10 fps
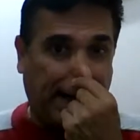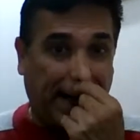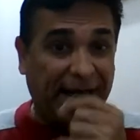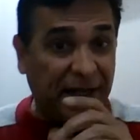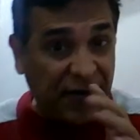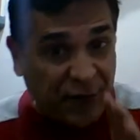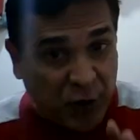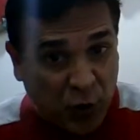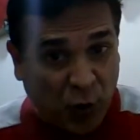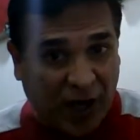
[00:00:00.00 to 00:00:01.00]
and if
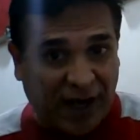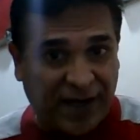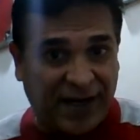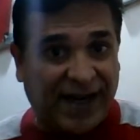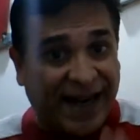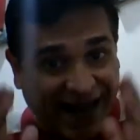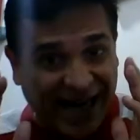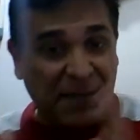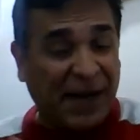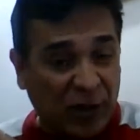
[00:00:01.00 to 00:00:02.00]
you are
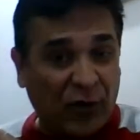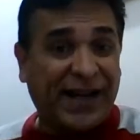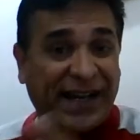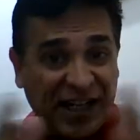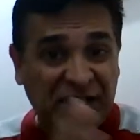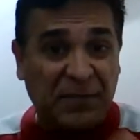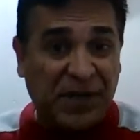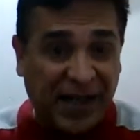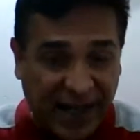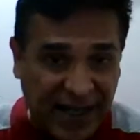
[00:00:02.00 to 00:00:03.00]
head-bent on getting
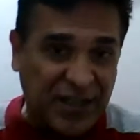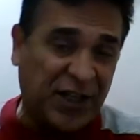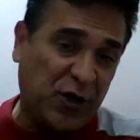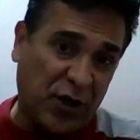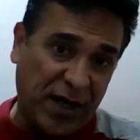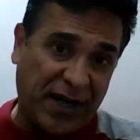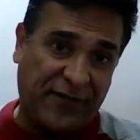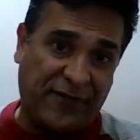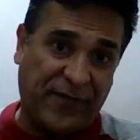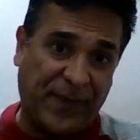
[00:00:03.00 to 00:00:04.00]
something else in your life,